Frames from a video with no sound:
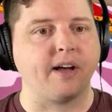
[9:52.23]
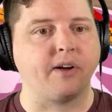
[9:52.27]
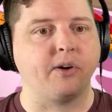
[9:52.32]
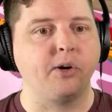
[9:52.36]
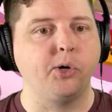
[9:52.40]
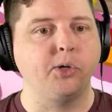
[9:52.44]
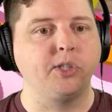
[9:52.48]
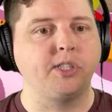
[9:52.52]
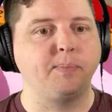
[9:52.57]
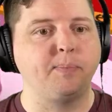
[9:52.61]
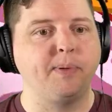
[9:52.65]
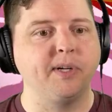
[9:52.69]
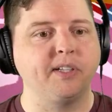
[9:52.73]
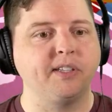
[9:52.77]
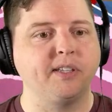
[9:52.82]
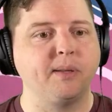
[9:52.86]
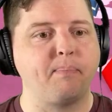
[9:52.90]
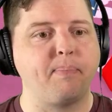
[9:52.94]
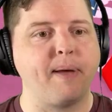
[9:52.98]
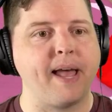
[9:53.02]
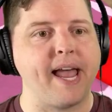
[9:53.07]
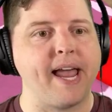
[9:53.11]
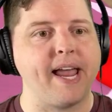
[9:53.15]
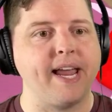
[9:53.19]
who spilled the
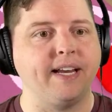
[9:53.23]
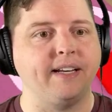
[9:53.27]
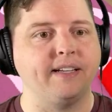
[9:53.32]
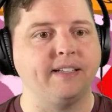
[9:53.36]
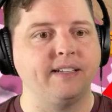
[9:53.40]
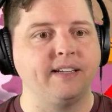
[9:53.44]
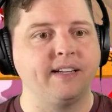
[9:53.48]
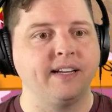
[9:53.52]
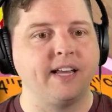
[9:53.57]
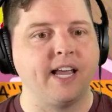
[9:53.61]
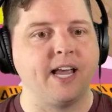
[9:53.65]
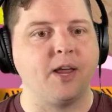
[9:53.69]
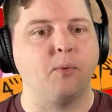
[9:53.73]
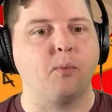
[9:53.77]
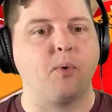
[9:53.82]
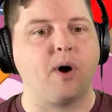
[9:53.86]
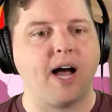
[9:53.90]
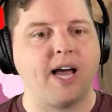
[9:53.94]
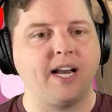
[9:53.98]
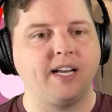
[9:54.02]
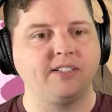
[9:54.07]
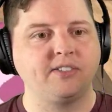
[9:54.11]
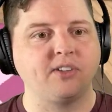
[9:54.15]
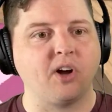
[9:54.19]
paint? And
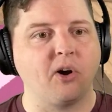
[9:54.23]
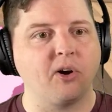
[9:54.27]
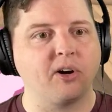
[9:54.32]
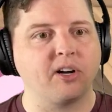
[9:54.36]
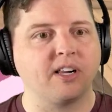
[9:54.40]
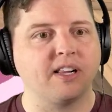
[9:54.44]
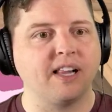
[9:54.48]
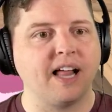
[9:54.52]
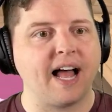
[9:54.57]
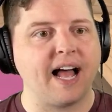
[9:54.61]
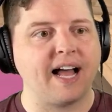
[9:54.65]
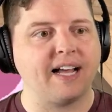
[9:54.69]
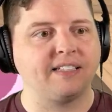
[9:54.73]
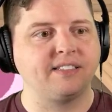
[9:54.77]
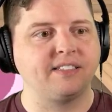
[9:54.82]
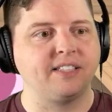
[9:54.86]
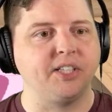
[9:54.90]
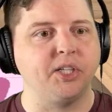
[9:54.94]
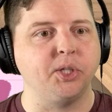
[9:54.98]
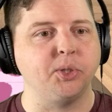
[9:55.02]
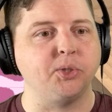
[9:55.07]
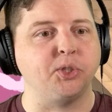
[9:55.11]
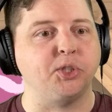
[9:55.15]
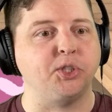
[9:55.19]
why does art class
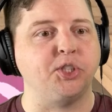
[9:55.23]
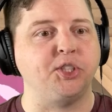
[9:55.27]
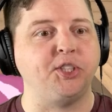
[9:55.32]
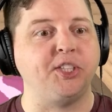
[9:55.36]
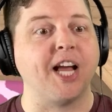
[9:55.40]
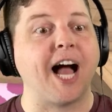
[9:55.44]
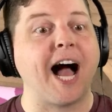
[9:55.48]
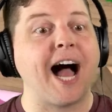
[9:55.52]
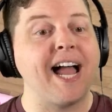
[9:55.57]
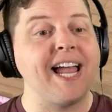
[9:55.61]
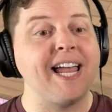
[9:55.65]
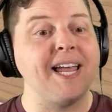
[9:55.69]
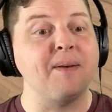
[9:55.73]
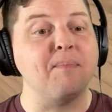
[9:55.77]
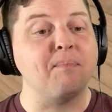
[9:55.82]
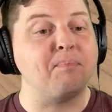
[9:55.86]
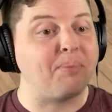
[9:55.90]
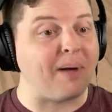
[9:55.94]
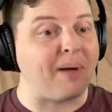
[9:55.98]
use giant